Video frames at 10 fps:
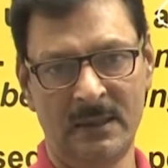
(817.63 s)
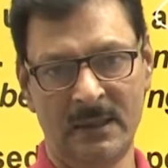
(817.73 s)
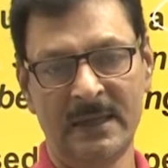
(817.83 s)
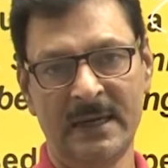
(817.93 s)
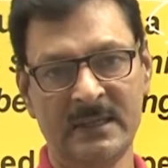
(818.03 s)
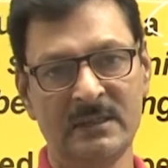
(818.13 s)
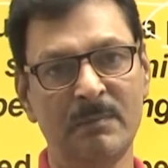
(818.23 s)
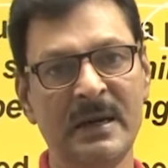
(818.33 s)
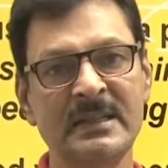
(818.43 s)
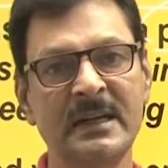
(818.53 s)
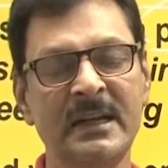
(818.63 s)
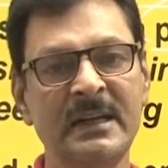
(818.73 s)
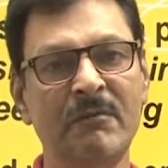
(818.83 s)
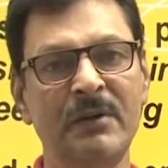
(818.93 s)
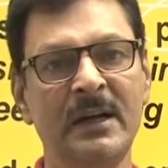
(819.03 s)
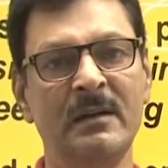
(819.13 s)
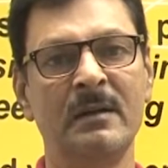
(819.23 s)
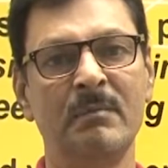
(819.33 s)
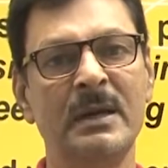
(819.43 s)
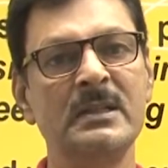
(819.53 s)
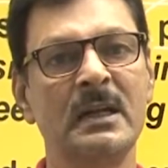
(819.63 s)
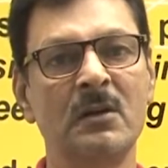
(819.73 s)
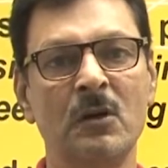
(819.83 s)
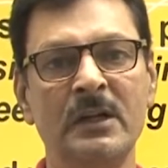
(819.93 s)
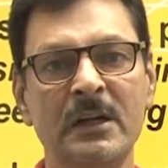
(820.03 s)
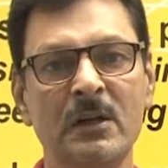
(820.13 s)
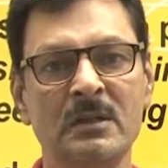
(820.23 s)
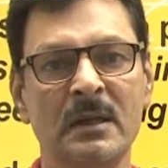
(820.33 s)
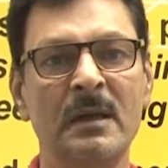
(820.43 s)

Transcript: that is present indefinite, present continuous,